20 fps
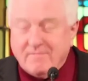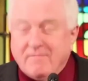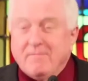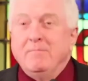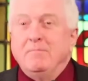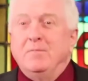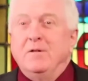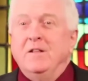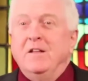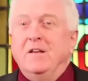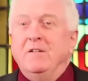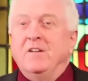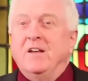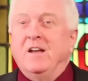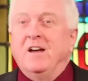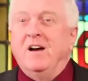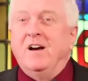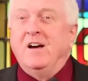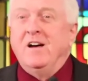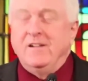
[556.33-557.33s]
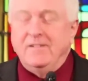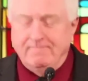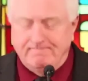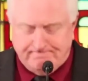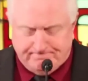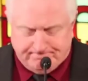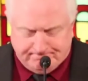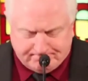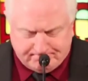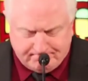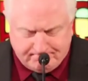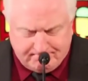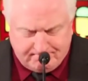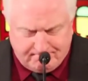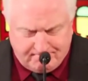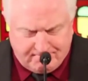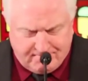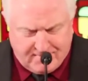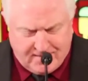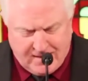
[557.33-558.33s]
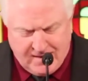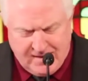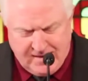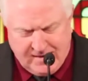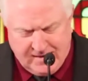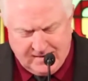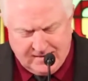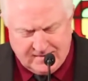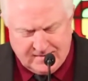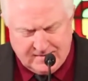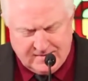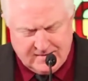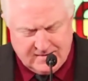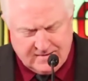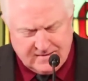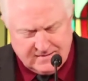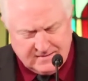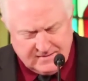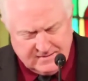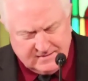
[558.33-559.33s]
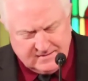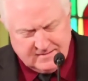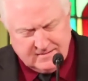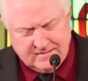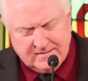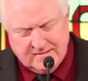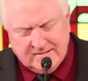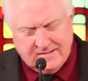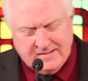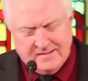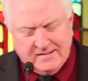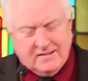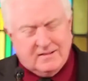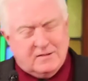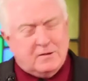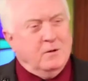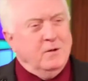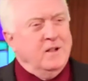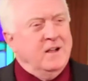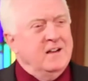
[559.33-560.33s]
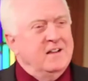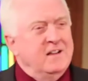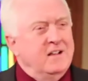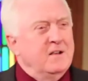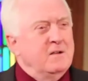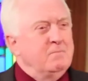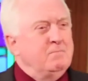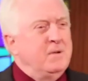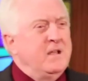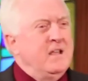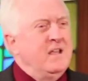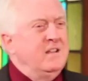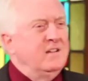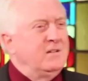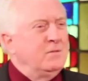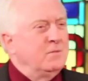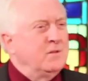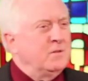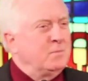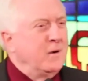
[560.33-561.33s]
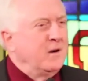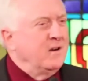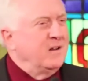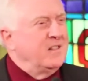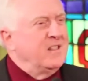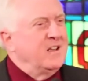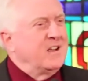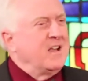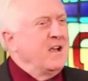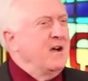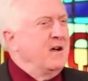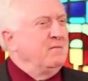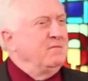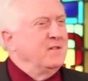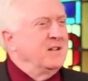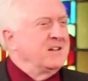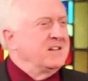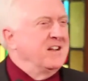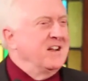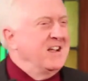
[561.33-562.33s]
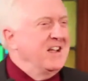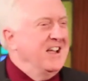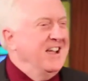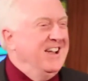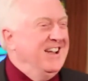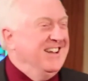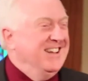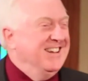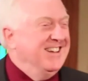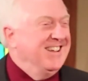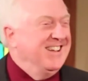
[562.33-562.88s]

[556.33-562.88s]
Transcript: believe in God. And uh, this whole idea of peace was part of the conflict I had